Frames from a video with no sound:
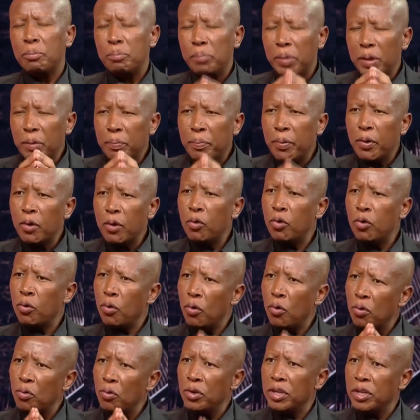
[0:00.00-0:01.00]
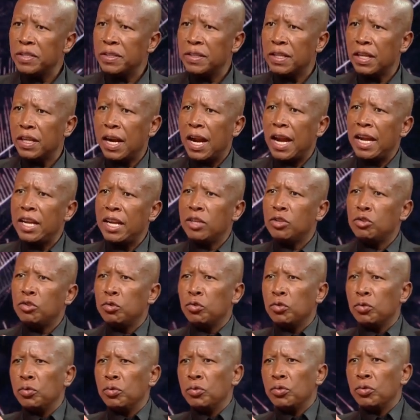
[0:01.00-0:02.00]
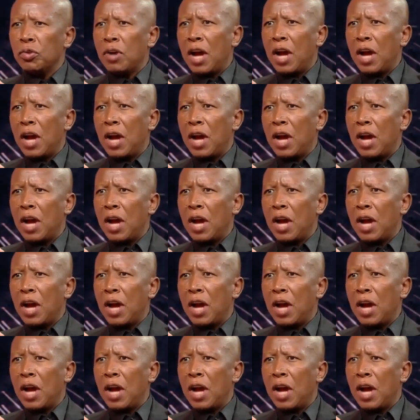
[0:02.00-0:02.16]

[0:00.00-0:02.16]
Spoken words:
people will always try to